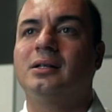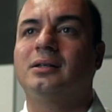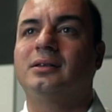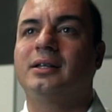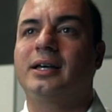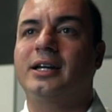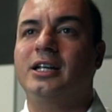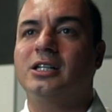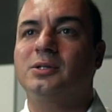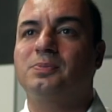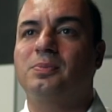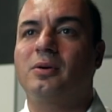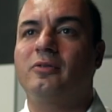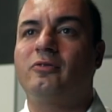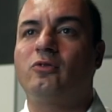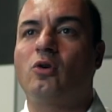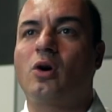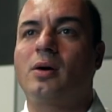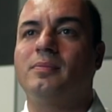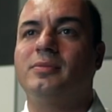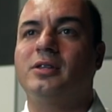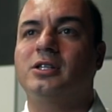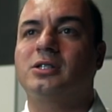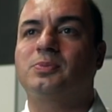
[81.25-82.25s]
Let us
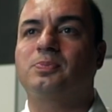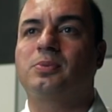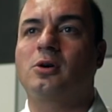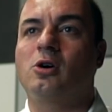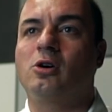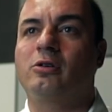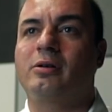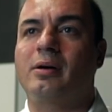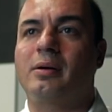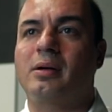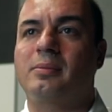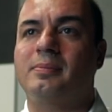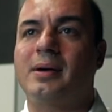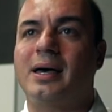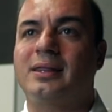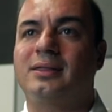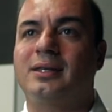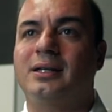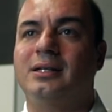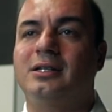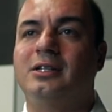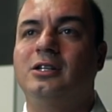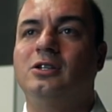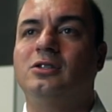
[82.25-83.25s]
perform this programming
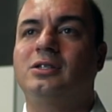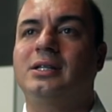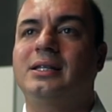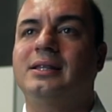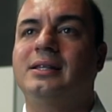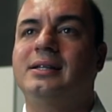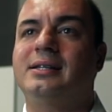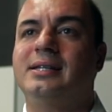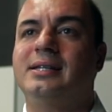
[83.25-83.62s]
method using the